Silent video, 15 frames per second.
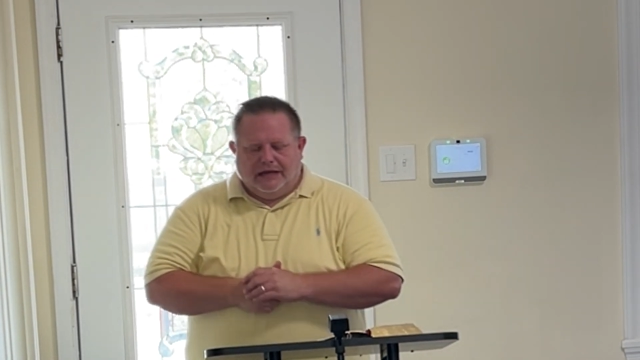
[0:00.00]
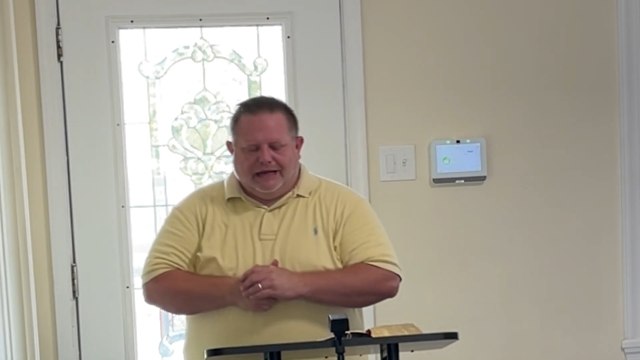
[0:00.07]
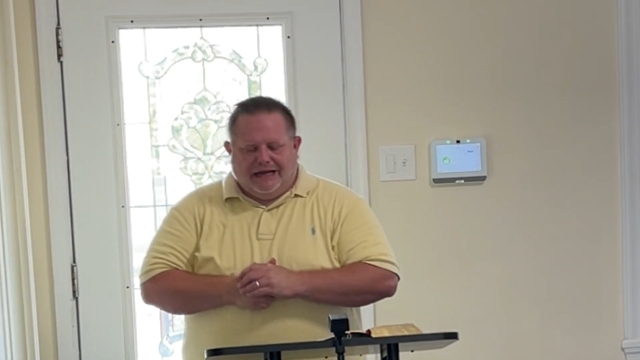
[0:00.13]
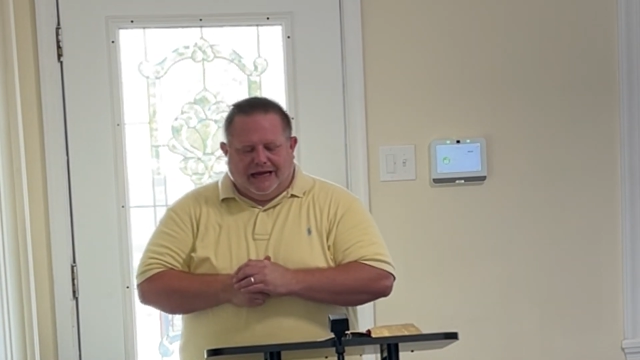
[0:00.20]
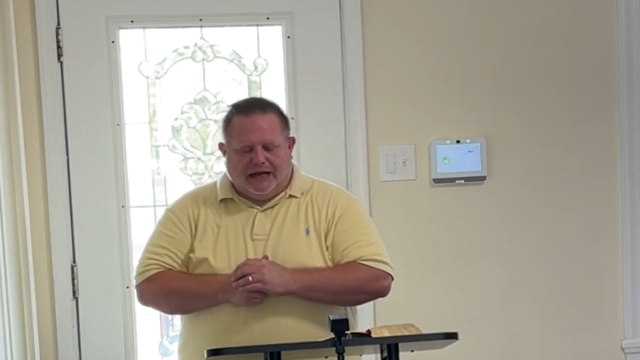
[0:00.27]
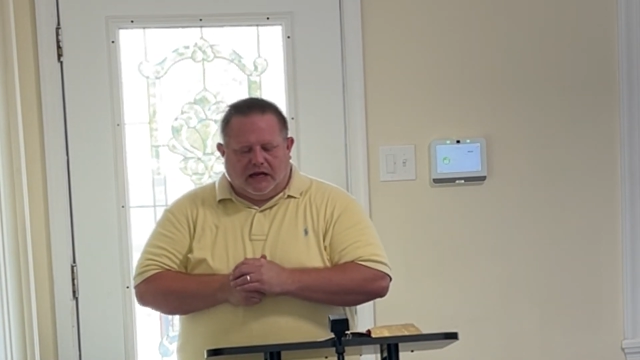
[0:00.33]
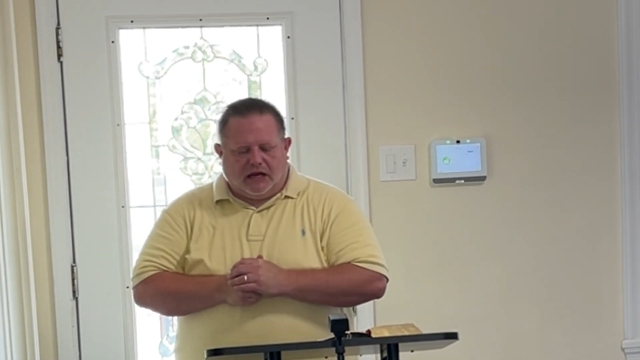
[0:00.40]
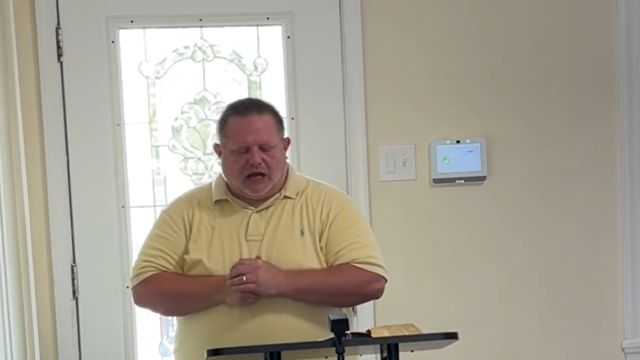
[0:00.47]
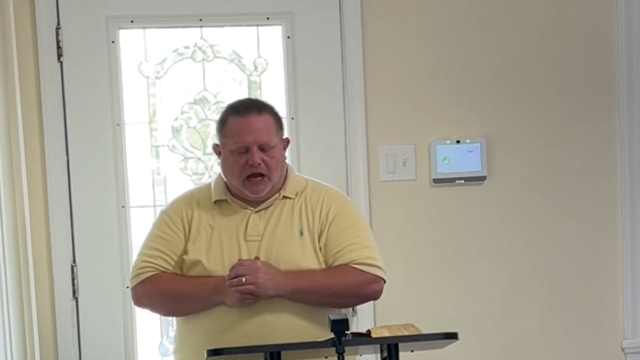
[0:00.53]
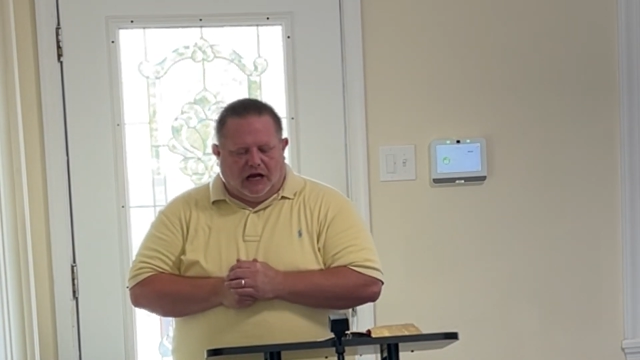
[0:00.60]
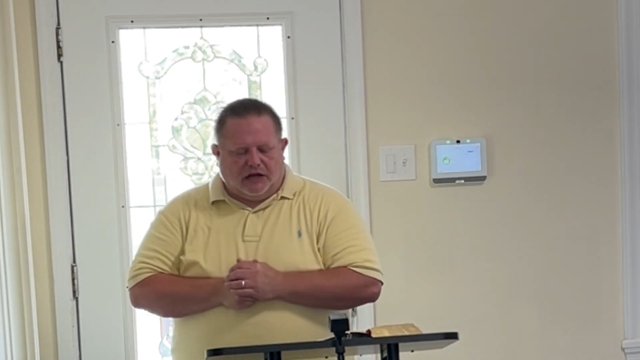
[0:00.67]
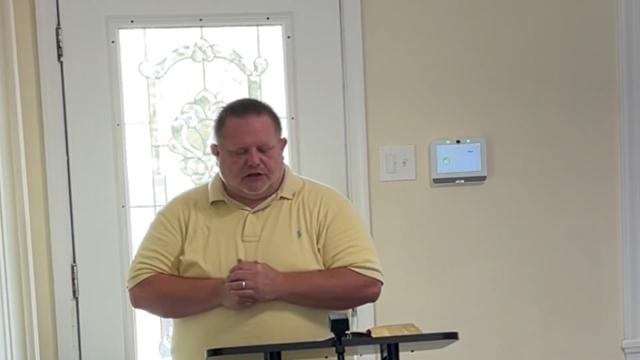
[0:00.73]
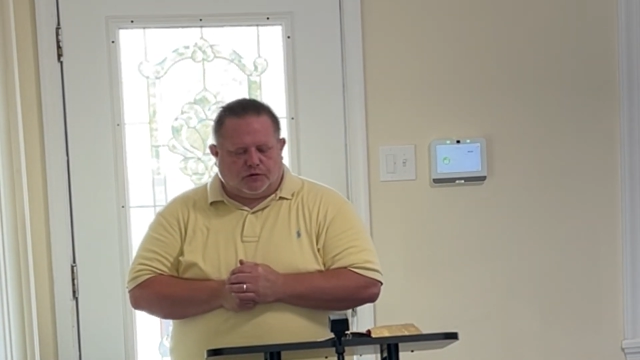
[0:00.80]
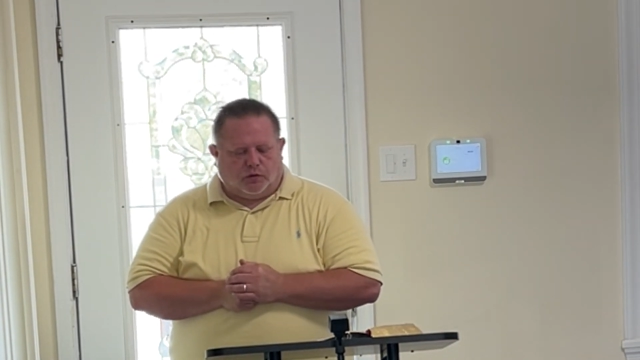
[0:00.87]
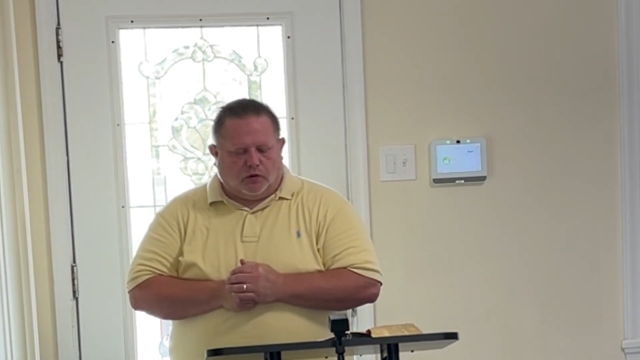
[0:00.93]
in
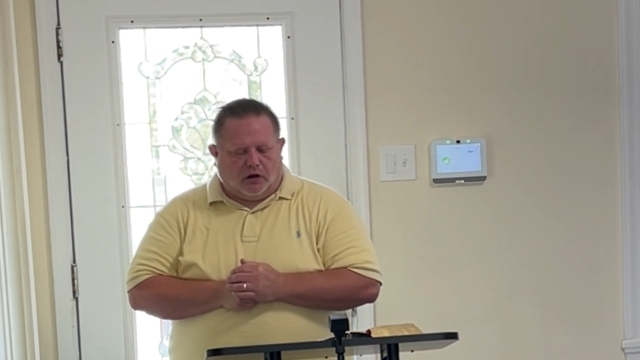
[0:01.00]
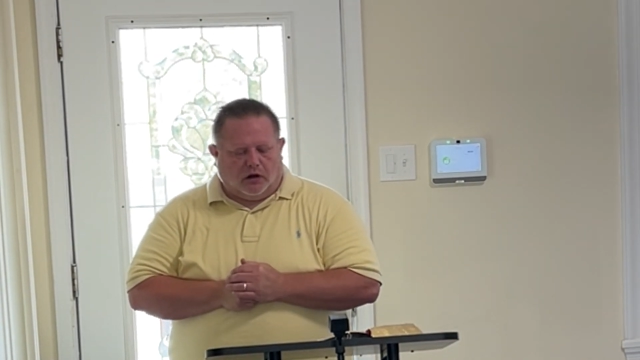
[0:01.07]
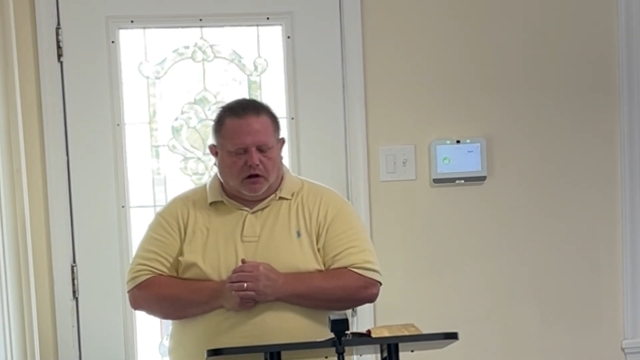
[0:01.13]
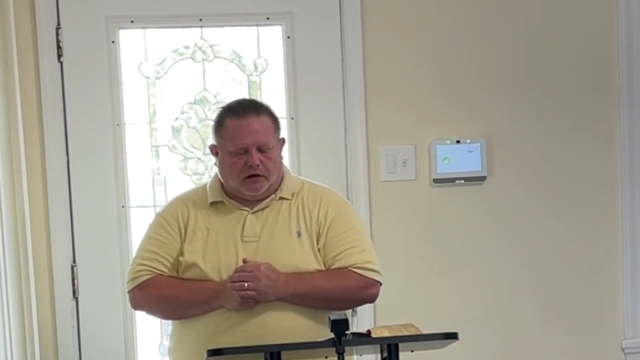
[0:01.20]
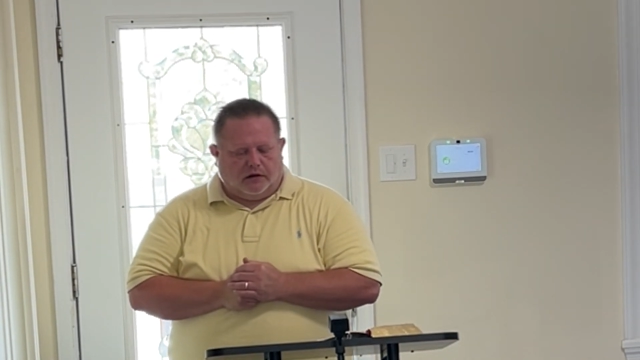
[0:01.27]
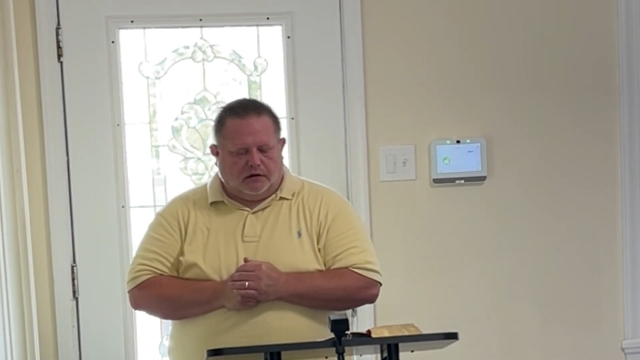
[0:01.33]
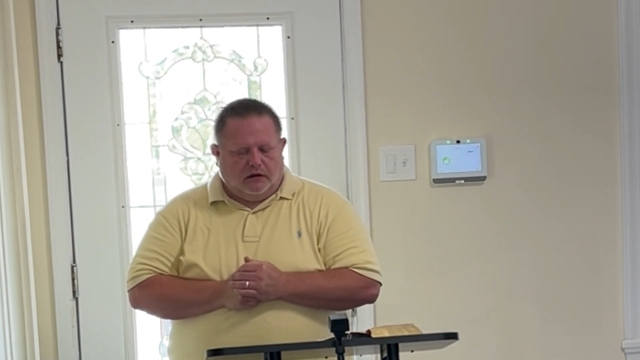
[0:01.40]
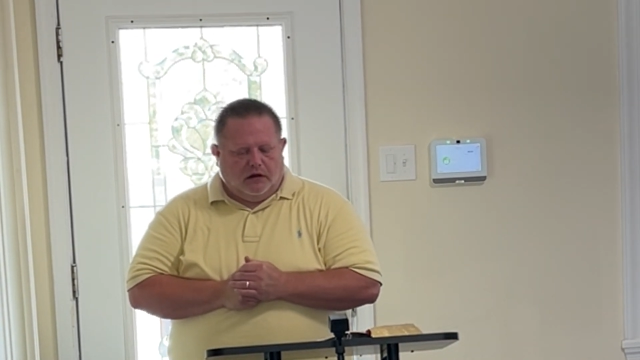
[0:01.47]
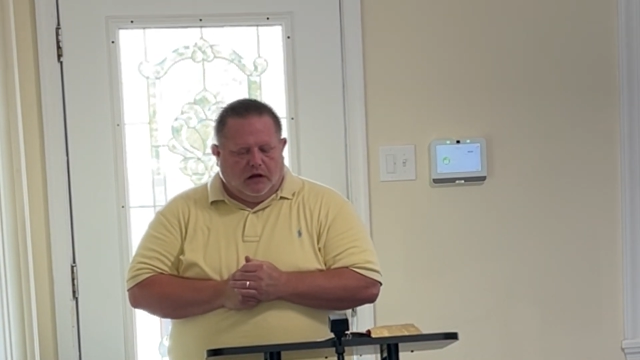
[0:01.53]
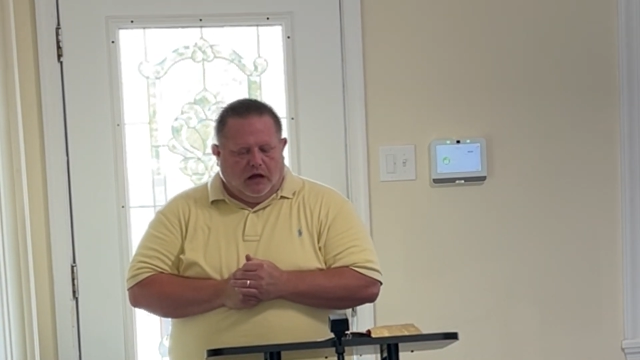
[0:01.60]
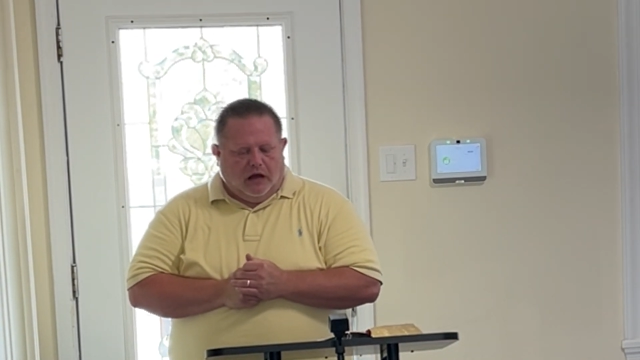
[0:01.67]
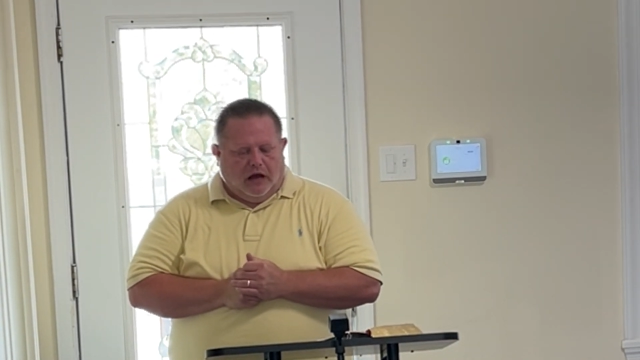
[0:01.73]
God's word,